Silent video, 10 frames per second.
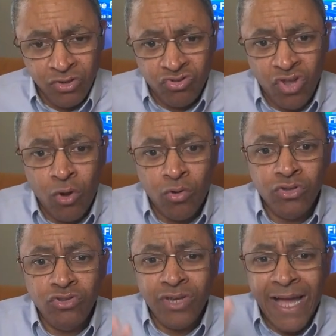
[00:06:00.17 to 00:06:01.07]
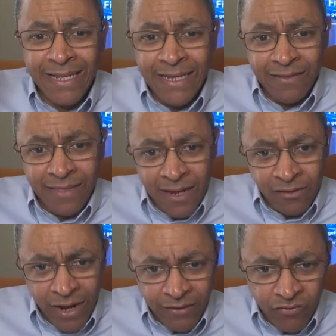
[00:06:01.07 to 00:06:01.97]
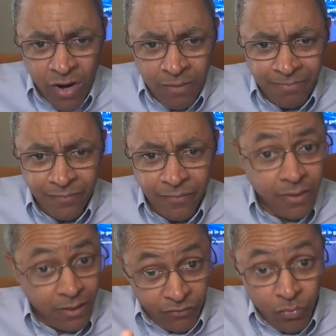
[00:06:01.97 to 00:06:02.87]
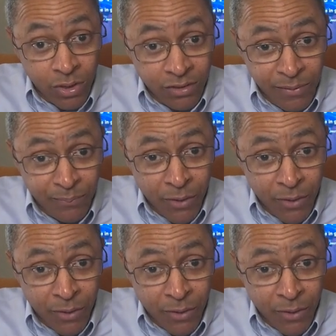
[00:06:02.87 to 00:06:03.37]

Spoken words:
So you got to eat it there in the restaurant if you want it to be